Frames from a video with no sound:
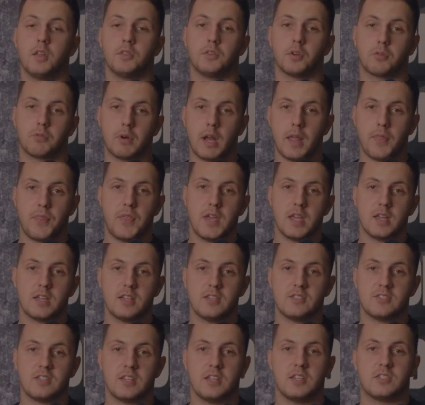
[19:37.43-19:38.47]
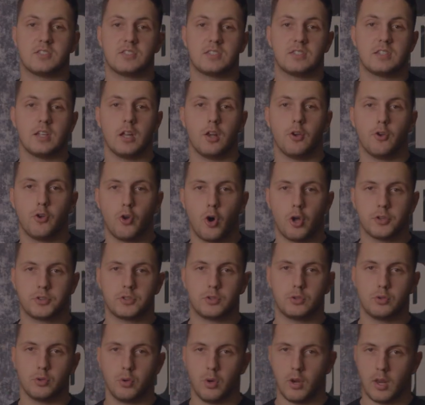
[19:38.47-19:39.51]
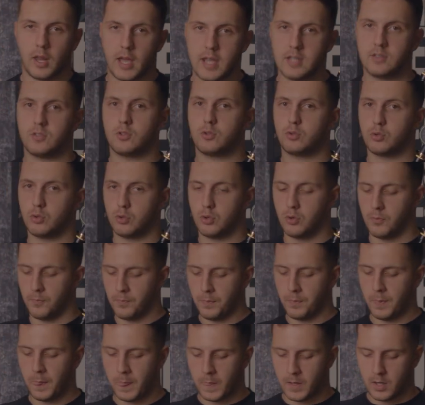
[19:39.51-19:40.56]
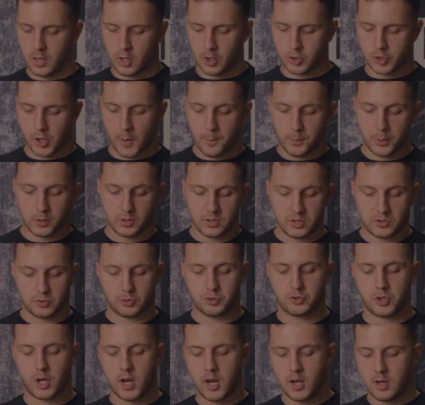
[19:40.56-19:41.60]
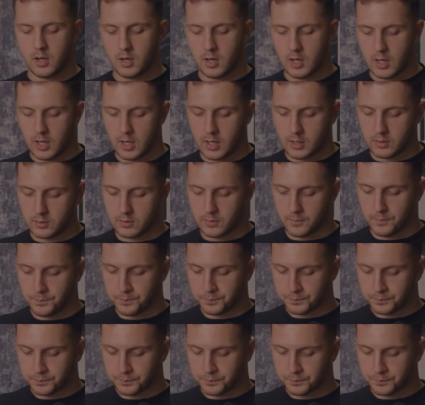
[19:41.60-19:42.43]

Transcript: The great thing is it's still not too late to jump on this train and